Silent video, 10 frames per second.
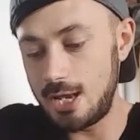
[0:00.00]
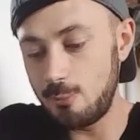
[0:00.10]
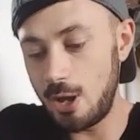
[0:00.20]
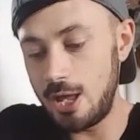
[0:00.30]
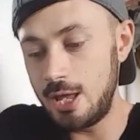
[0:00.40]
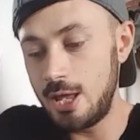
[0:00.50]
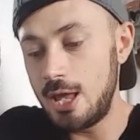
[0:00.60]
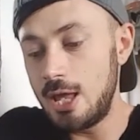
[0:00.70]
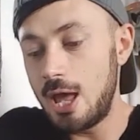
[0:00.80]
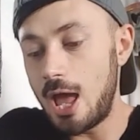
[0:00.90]
anywhere.
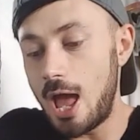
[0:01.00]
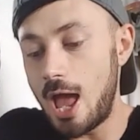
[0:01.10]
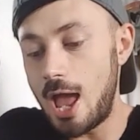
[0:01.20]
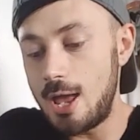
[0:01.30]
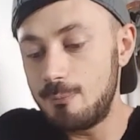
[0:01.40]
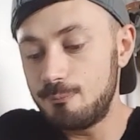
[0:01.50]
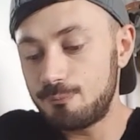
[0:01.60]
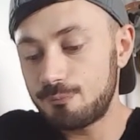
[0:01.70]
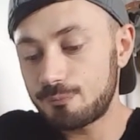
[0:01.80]
I